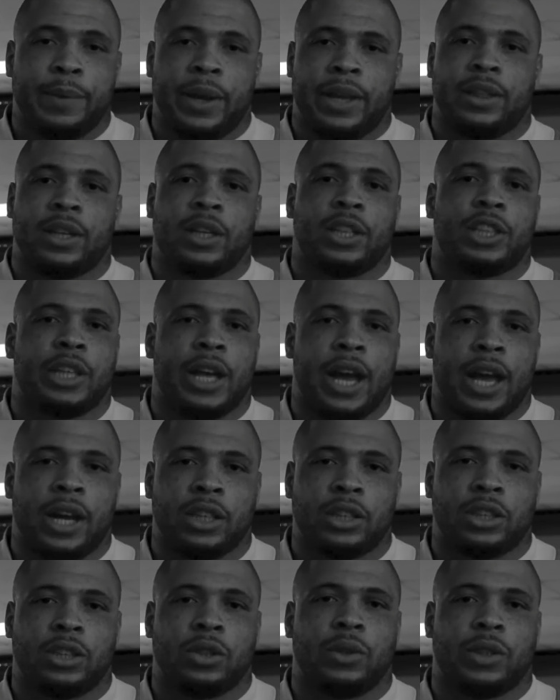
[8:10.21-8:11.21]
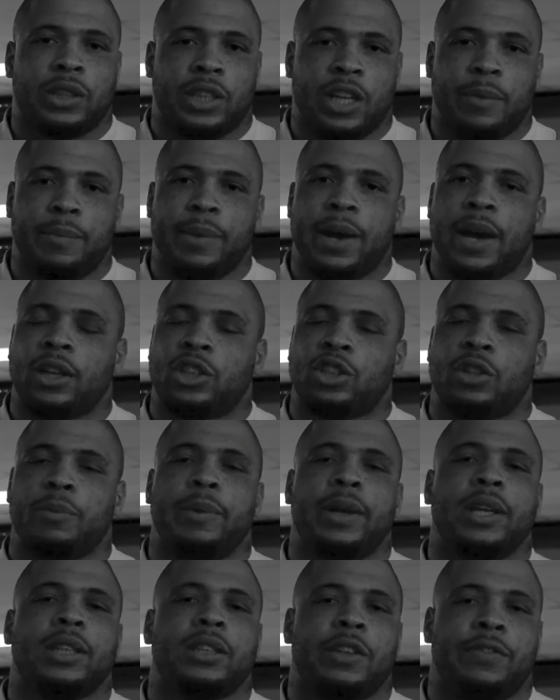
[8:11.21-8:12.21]
and their challenge suit has helped me out
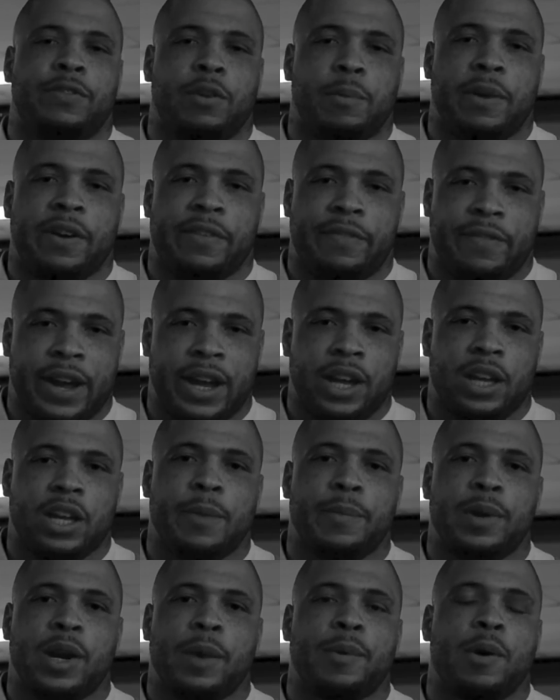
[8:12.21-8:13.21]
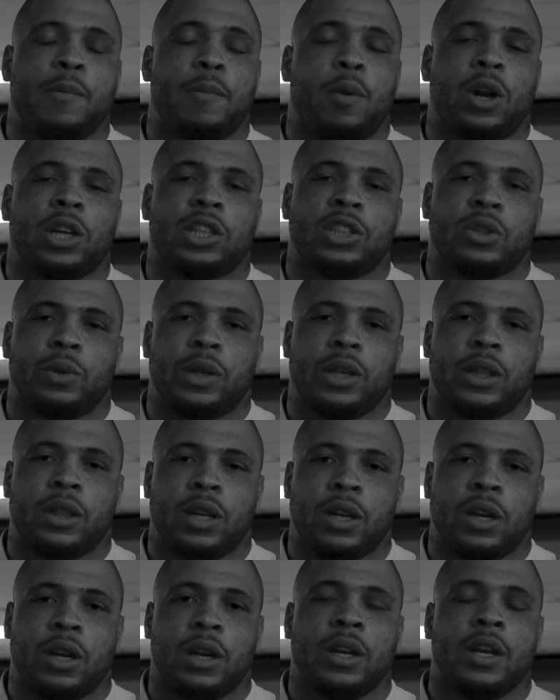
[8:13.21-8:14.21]
tremendously for my fight coming up on March
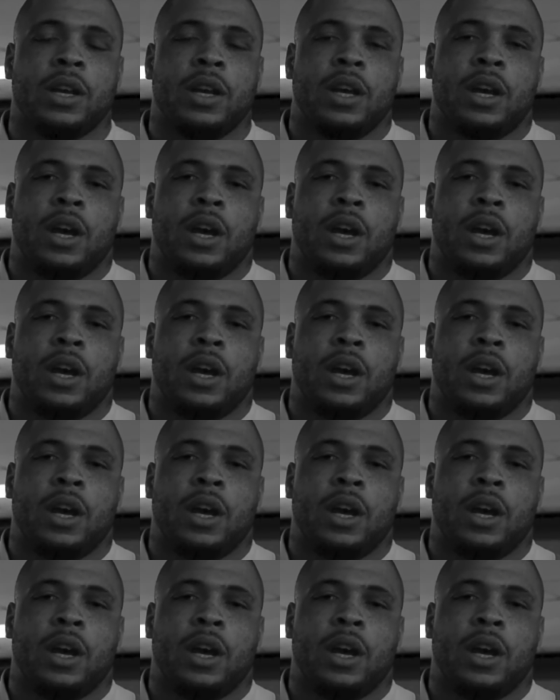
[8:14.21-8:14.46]
23rd.